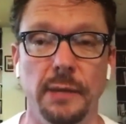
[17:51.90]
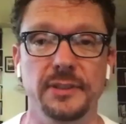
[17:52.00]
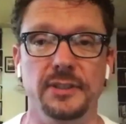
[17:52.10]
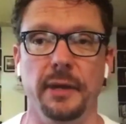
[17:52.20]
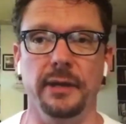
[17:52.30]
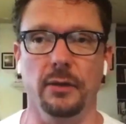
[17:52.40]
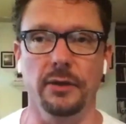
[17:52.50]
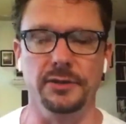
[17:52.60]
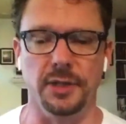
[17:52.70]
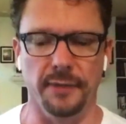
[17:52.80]
somebody will
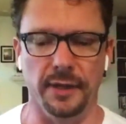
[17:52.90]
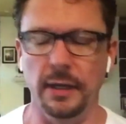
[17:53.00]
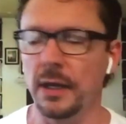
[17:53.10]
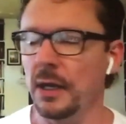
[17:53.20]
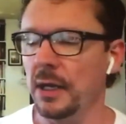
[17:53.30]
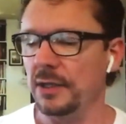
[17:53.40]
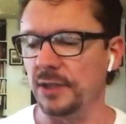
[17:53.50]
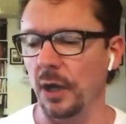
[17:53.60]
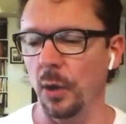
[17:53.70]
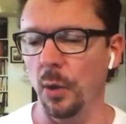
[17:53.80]
learn something.
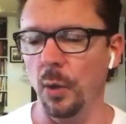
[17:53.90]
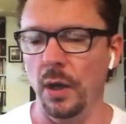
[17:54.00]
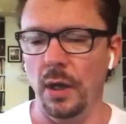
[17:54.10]
So